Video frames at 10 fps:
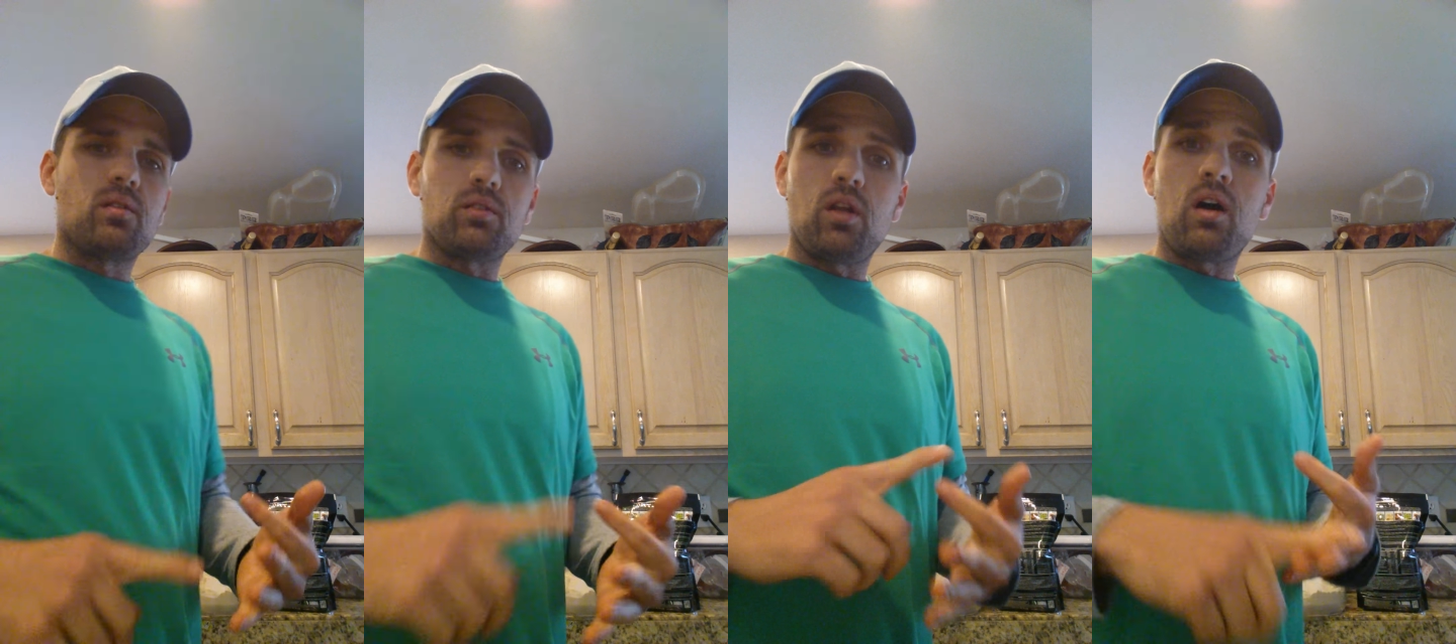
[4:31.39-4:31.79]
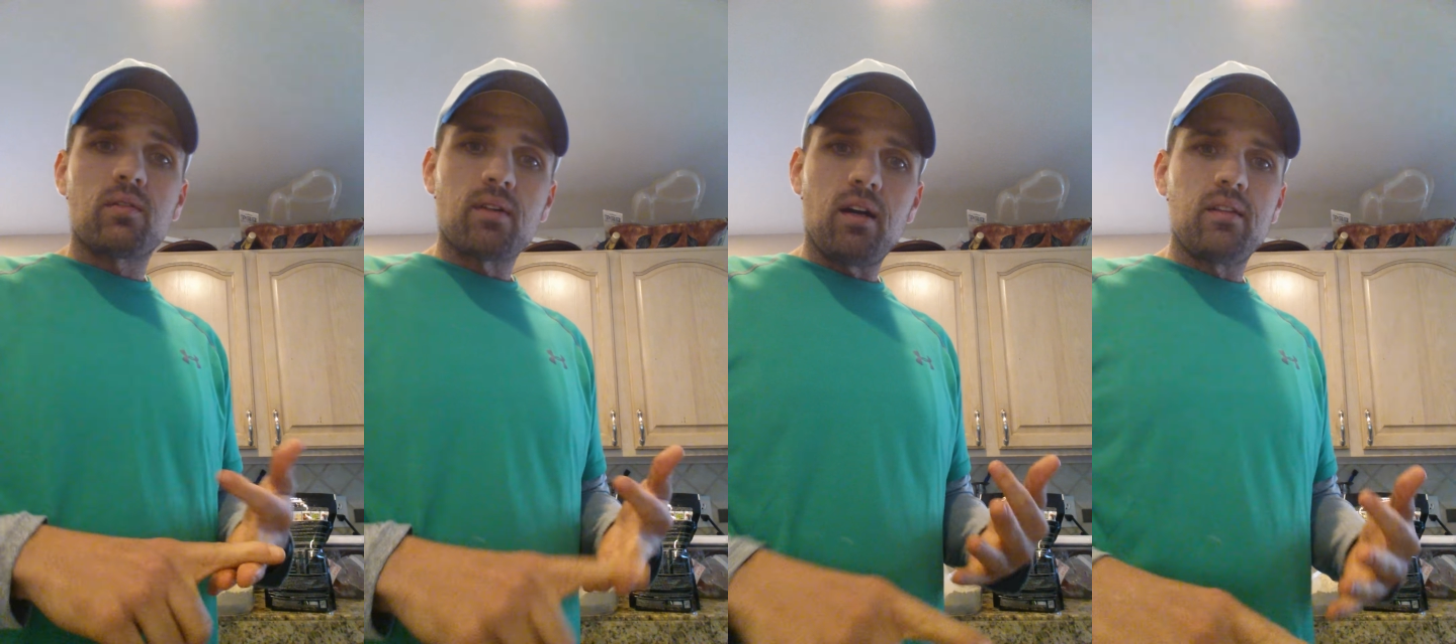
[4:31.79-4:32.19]
long
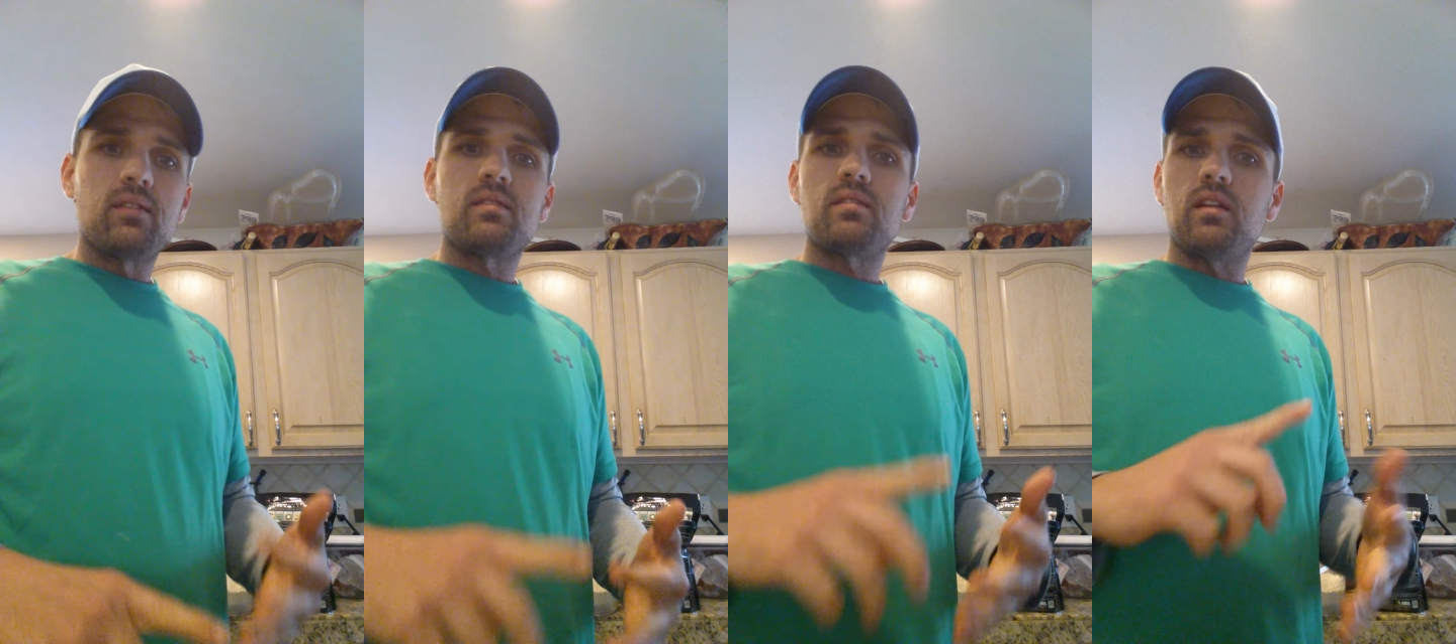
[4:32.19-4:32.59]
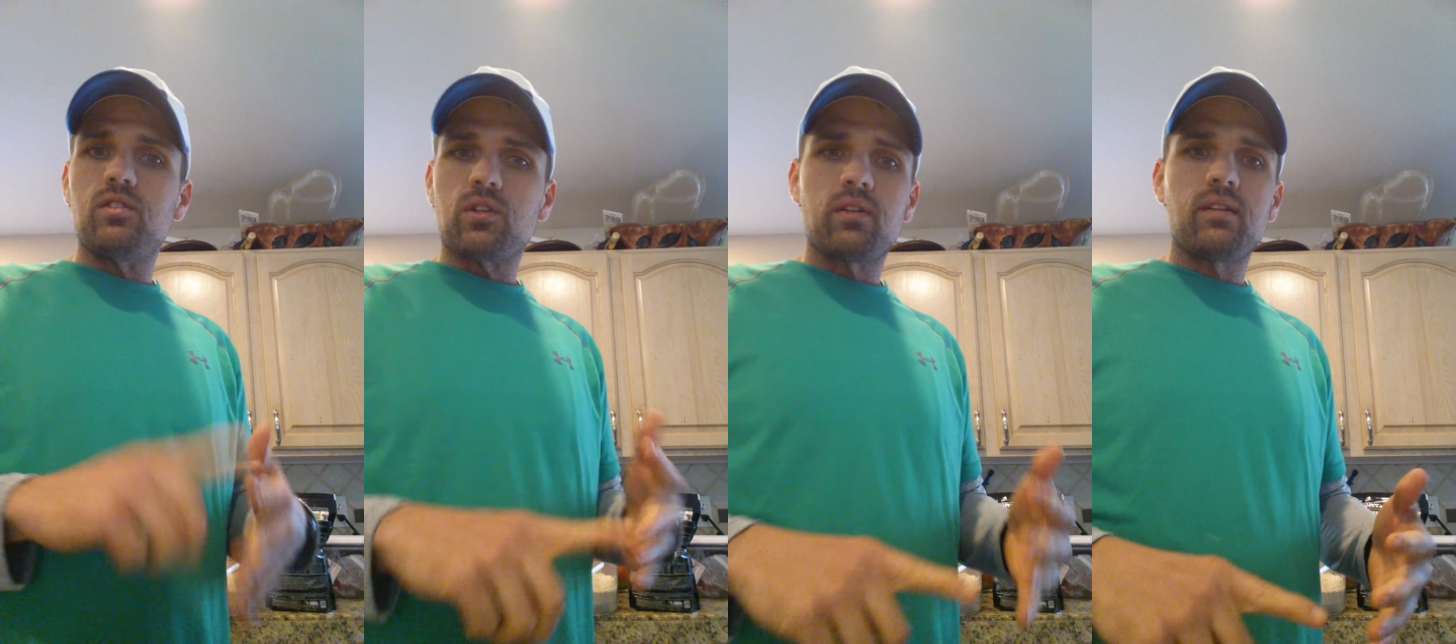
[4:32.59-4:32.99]
runs,
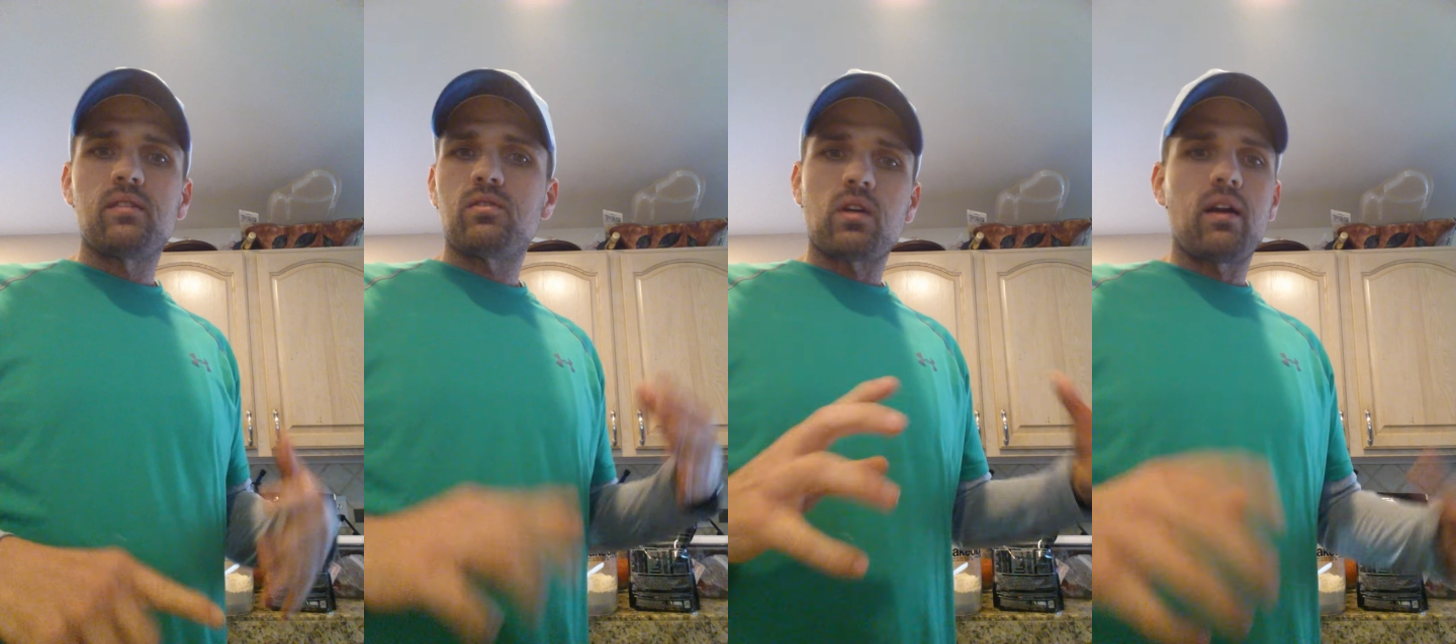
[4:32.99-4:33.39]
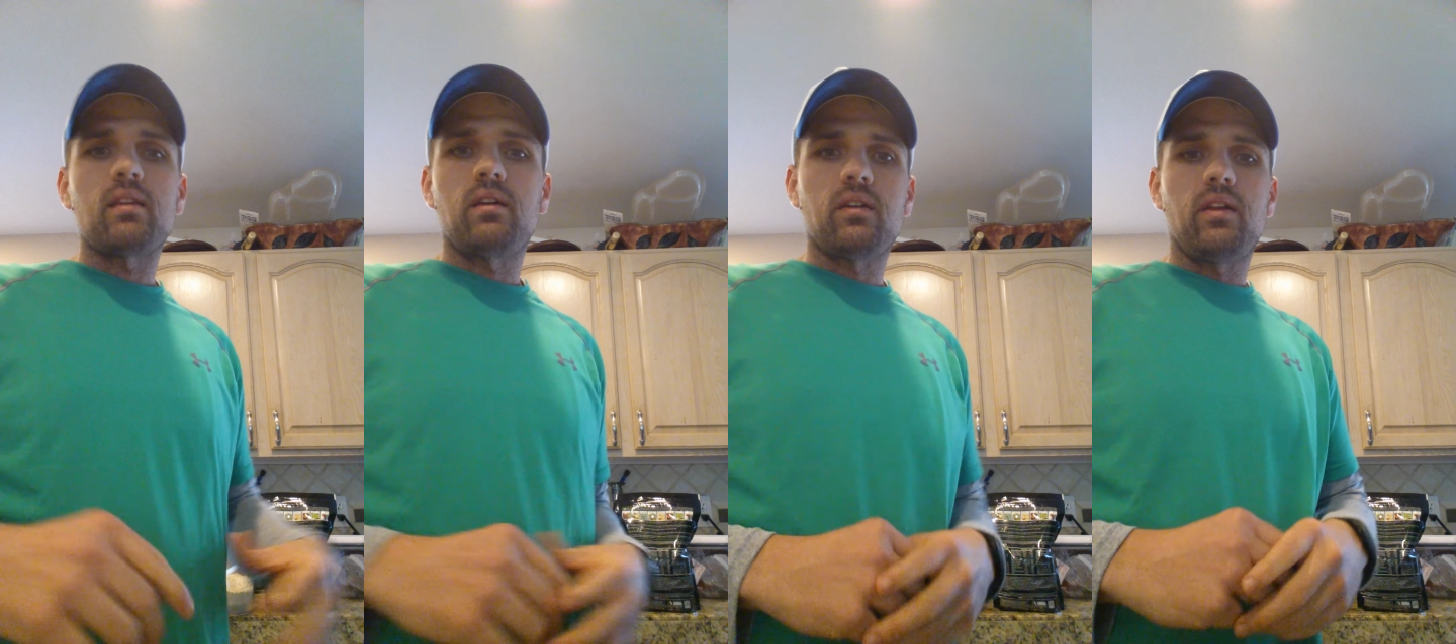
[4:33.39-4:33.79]
endurance, triathlon,